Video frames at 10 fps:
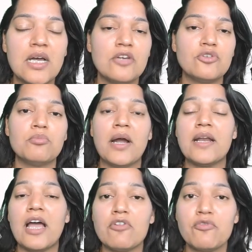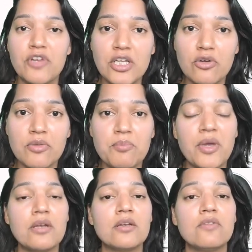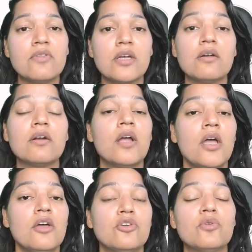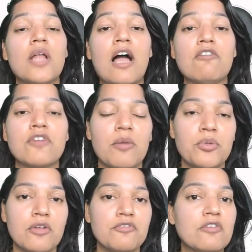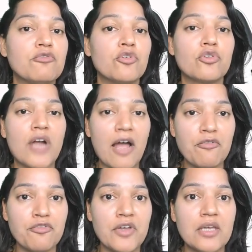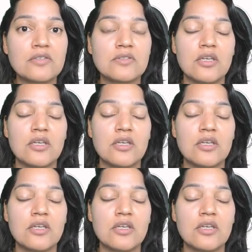you might have a video embedded in there, you will have a couple of infographics,